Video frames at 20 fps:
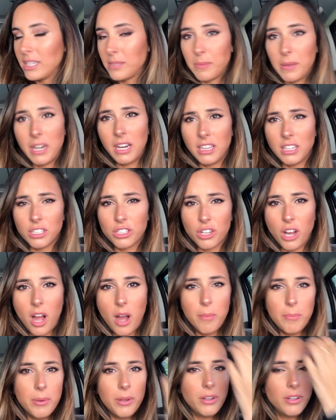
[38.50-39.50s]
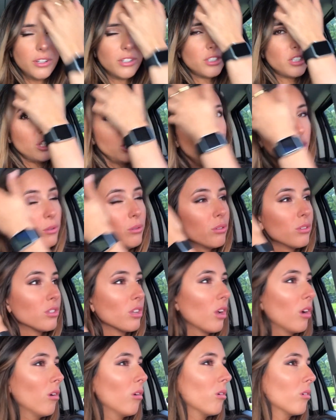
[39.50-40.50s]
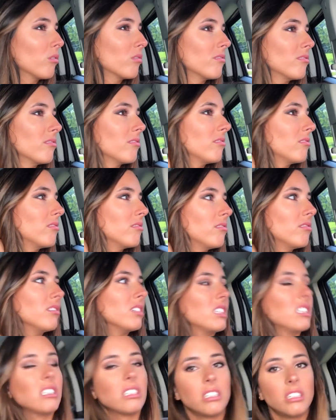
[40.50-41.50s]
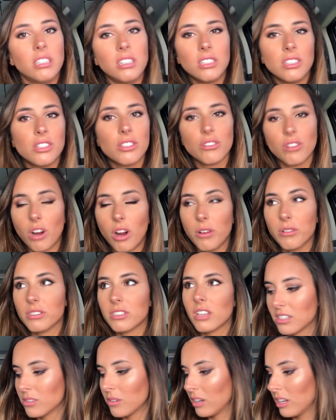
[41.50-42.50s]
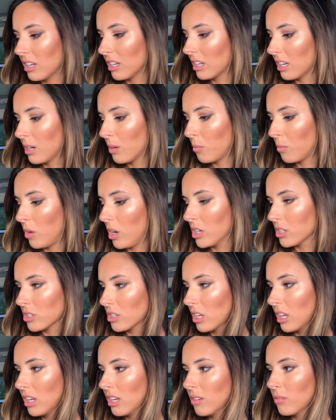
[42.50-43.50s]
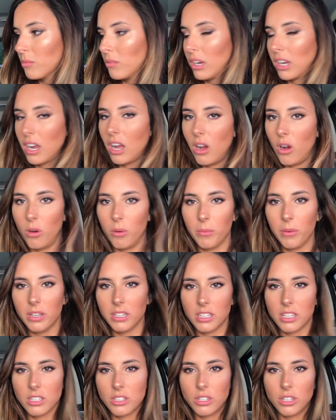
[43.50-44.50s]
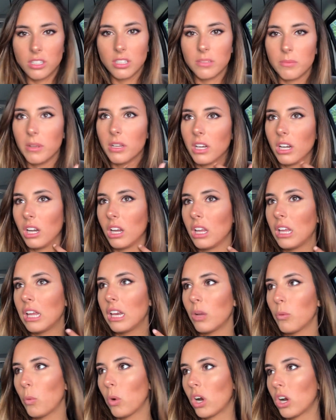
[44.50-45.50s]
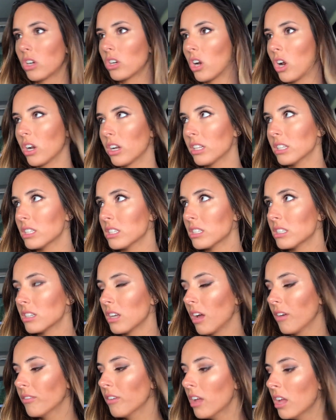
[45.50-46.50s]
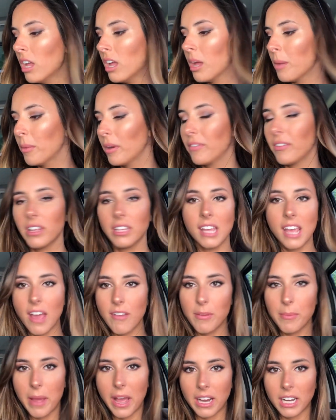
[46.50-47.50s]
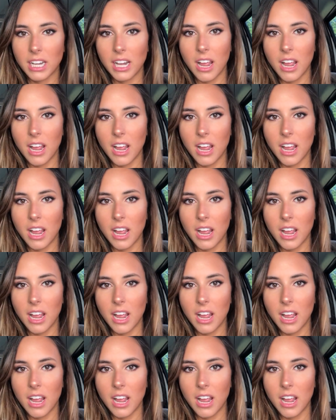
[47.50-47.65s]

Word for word: it's been in the shop too, so ugh, just gross. So I couldn't get it washed like when I got home because it's just been getting worked on and stuff, but I finally have it back